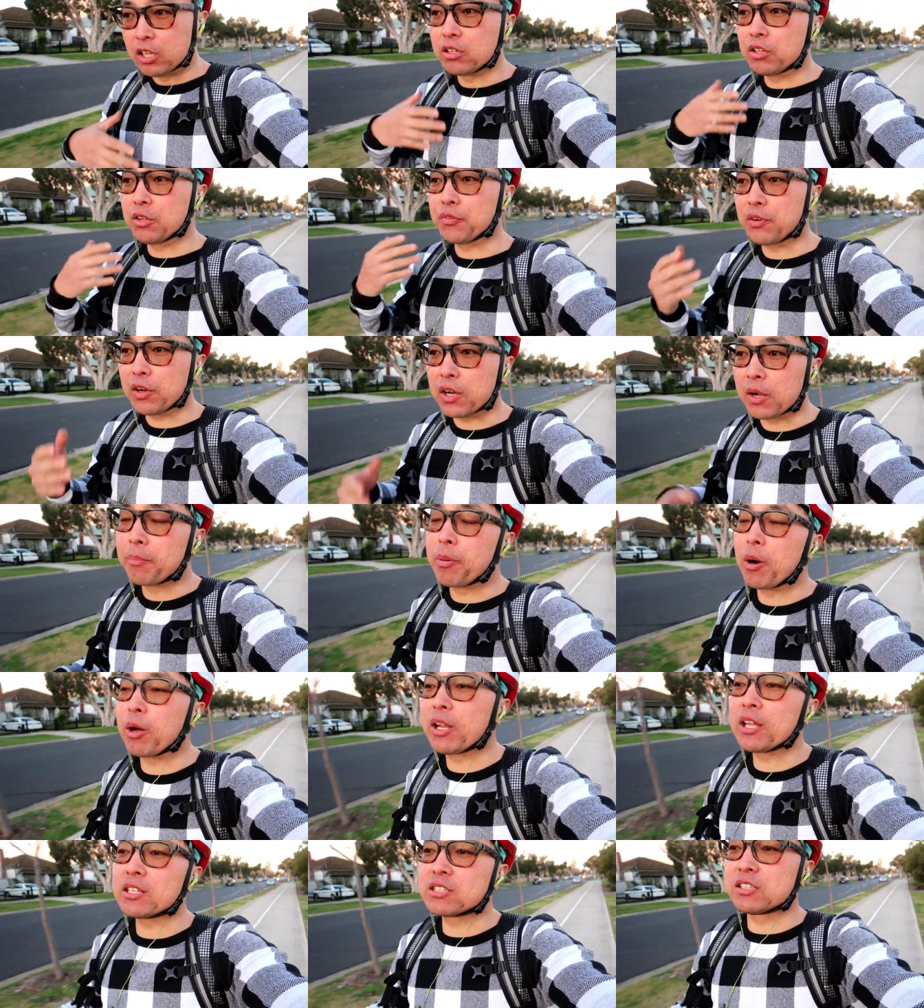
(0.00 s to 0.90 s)
know different
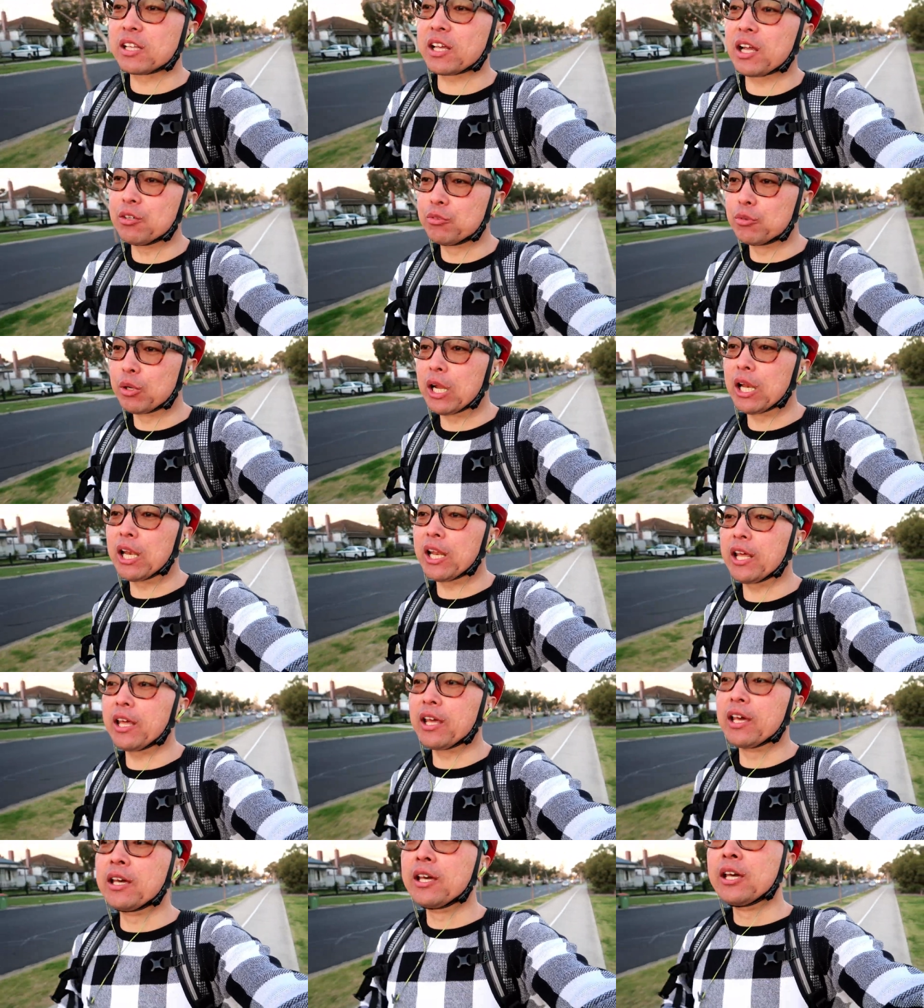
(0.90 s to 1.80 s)
components they can
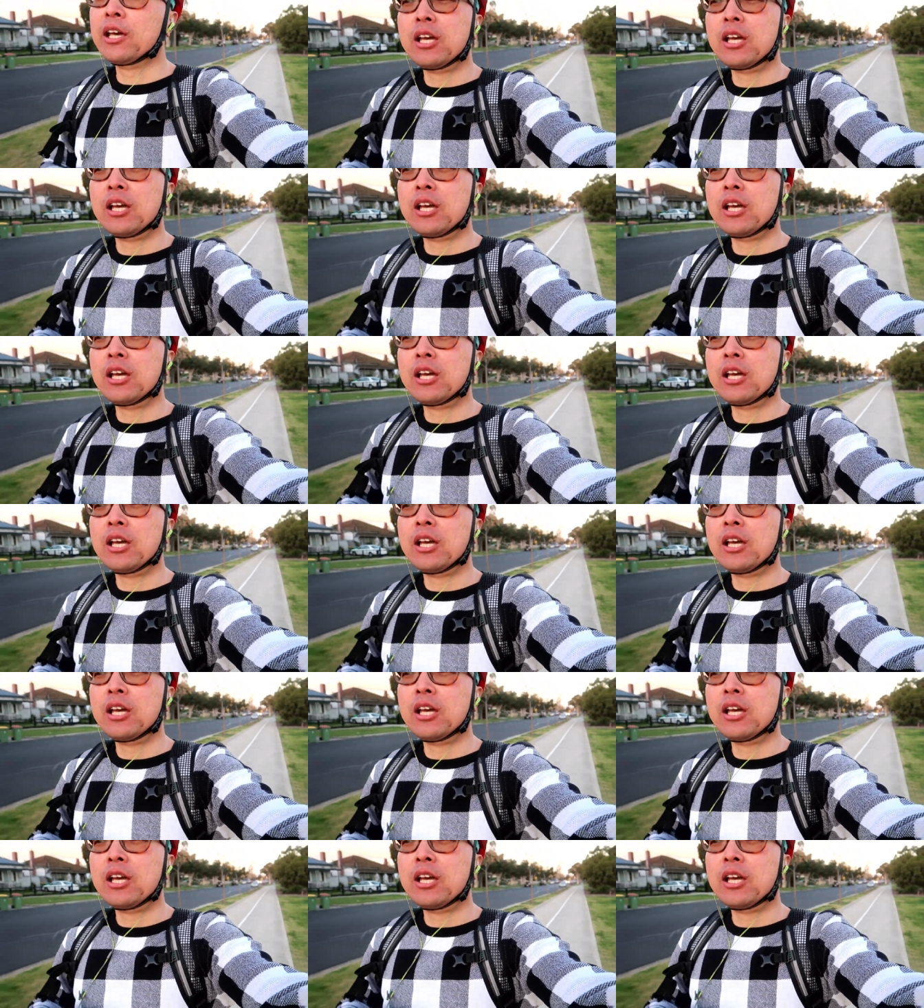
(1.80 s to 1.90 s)
really